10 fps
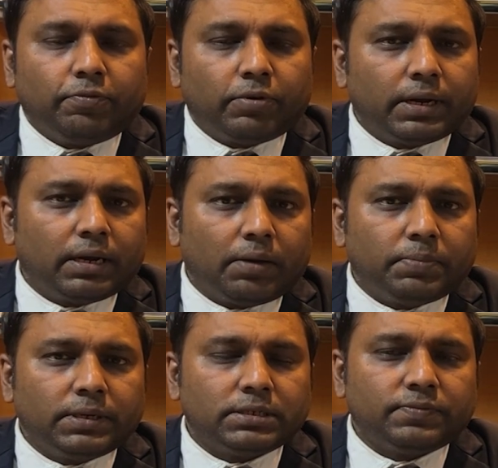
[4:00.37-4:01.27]

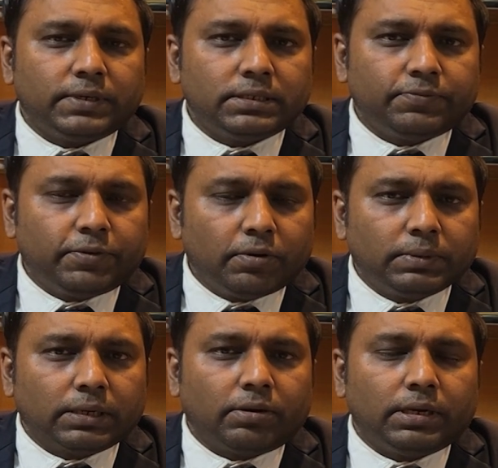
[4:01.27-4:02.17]
4.5 years fees. Few of
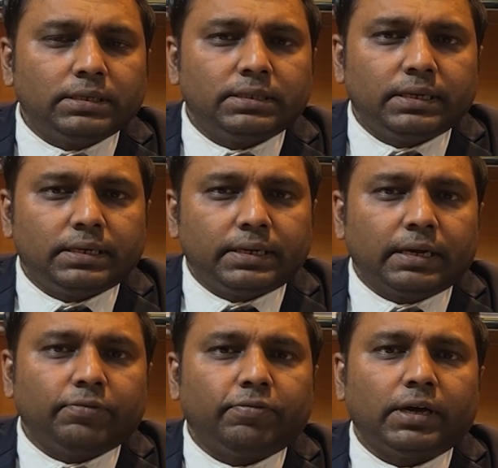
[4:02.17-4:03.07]
the college, they
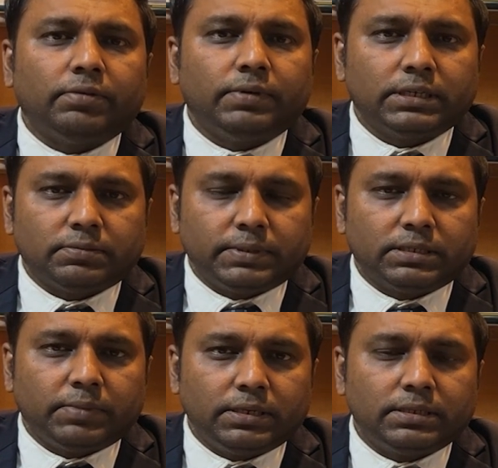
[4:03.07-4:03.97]
take 5 years fees.
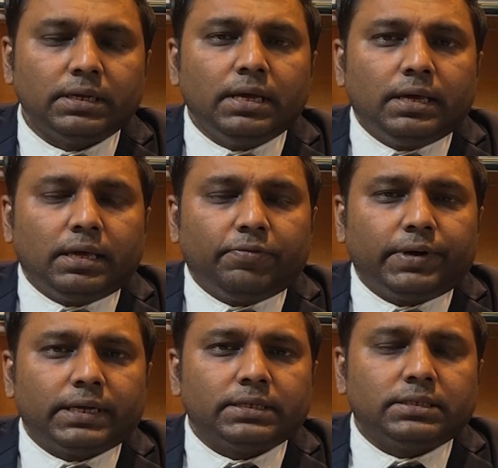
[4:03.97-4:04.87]
Means if
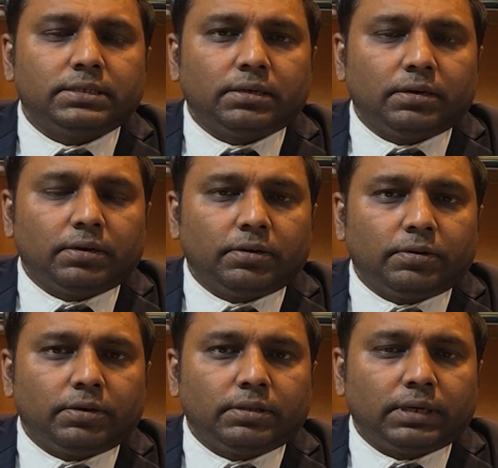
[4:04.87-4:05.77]
it is
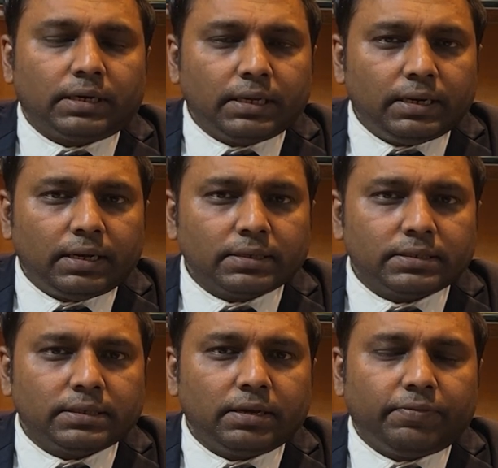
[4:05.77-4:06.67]
13
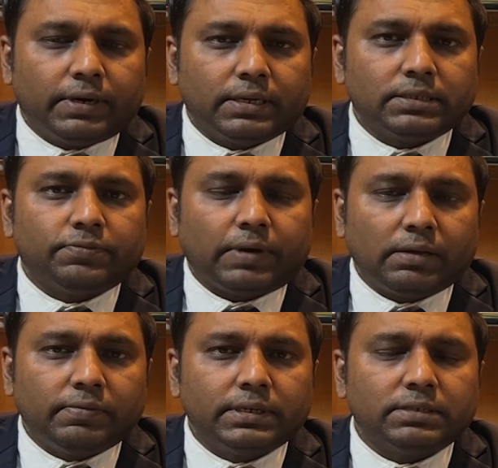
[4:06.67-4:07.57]
lakhs, if it is
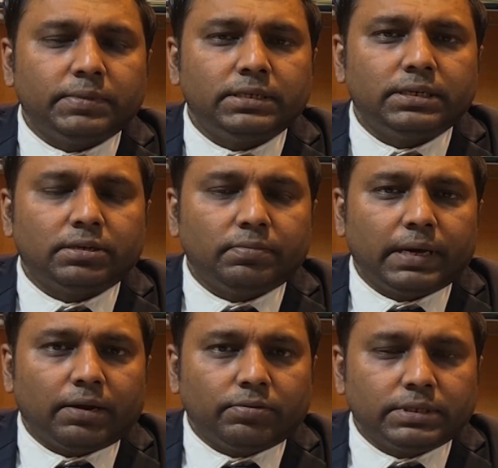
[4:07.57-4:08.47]
5 years, means it will be
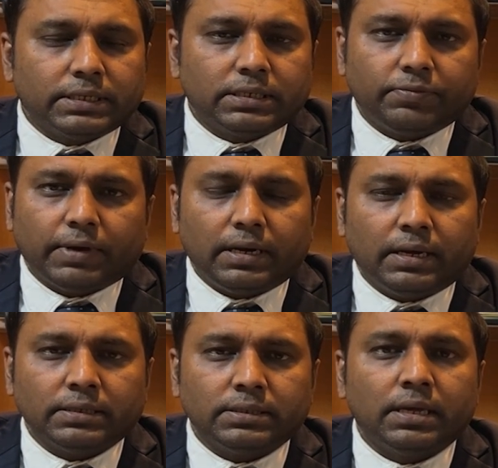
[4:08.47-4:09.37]
around 65
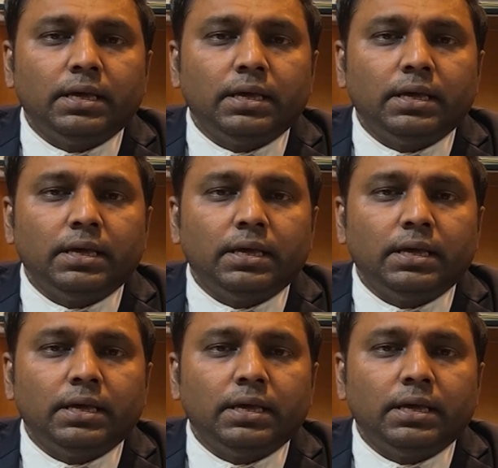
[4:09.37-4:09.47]
lakhs.